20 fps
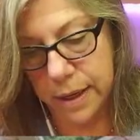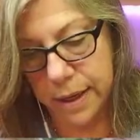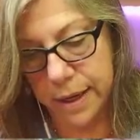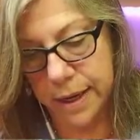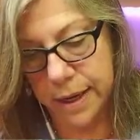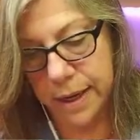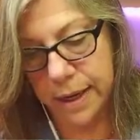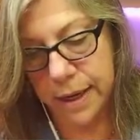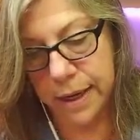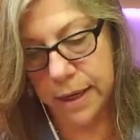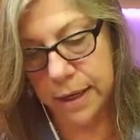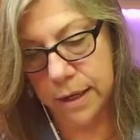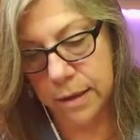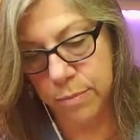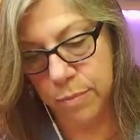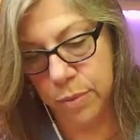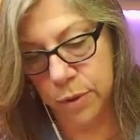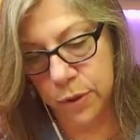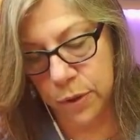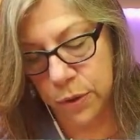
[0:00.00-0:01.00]

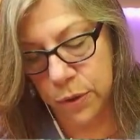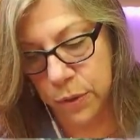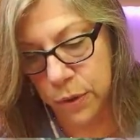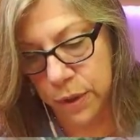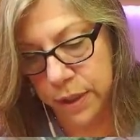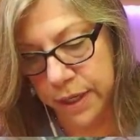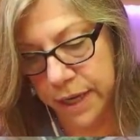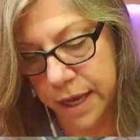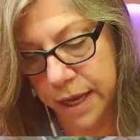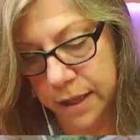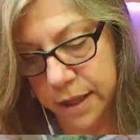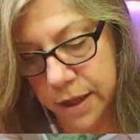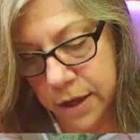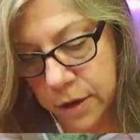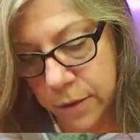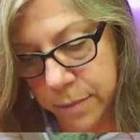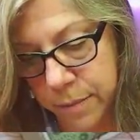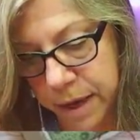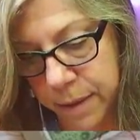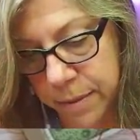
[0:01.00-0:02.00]
And blue and
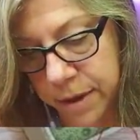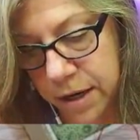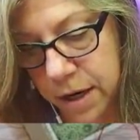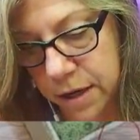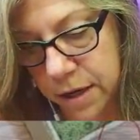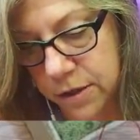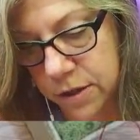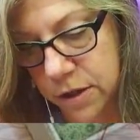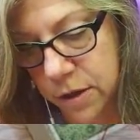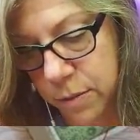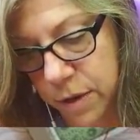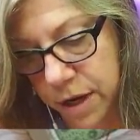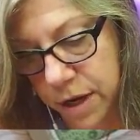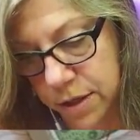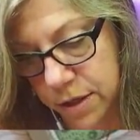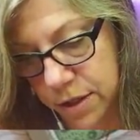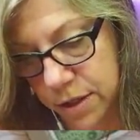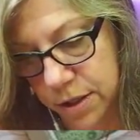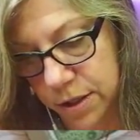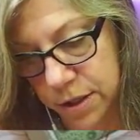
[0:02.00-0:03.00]
yellow, maybe not so
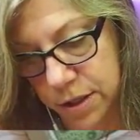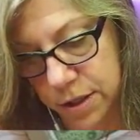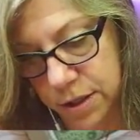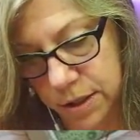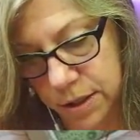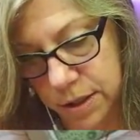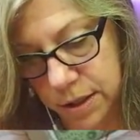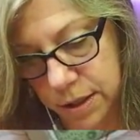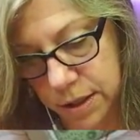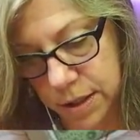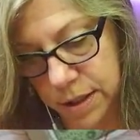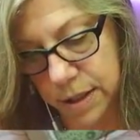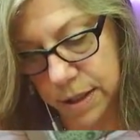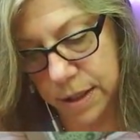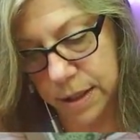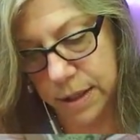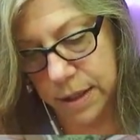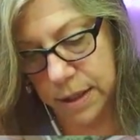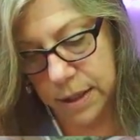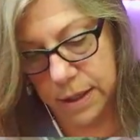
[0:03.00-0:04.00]
much.
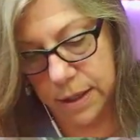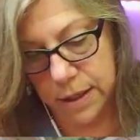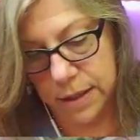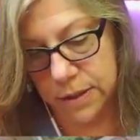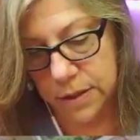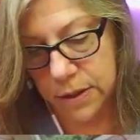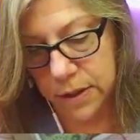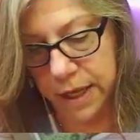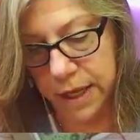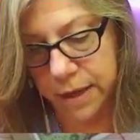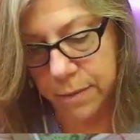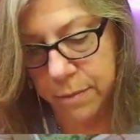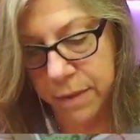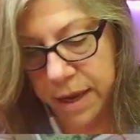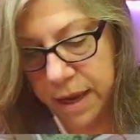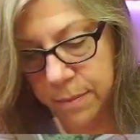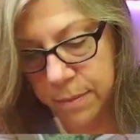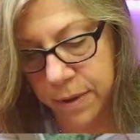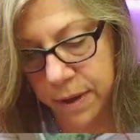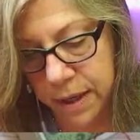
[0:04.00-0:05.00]
So like
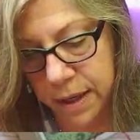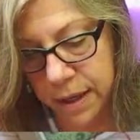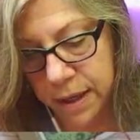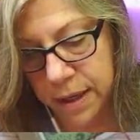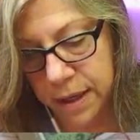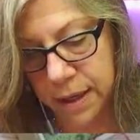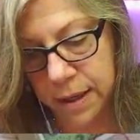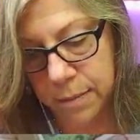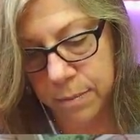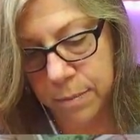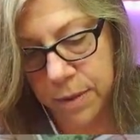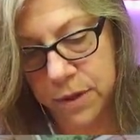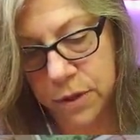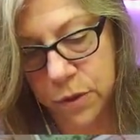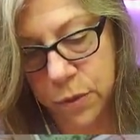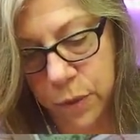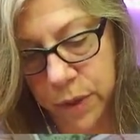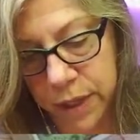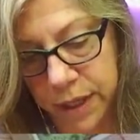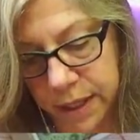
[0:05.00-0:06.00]
maybe
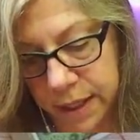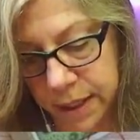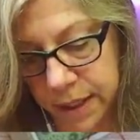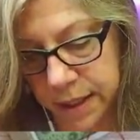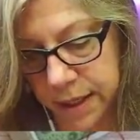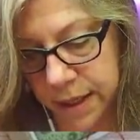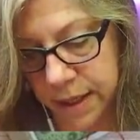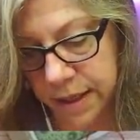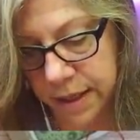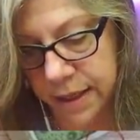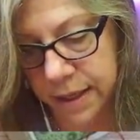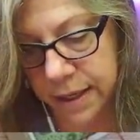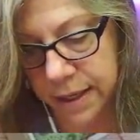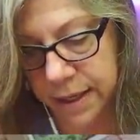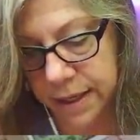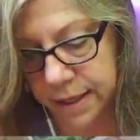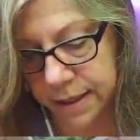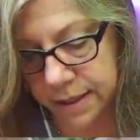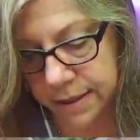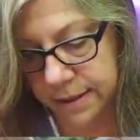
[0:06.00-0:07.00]
between
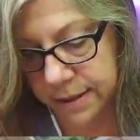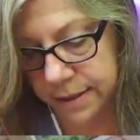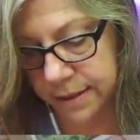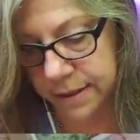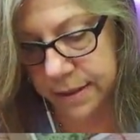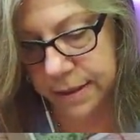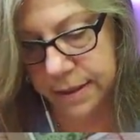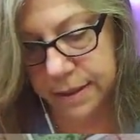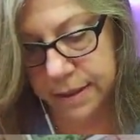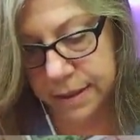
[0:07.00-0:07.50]
these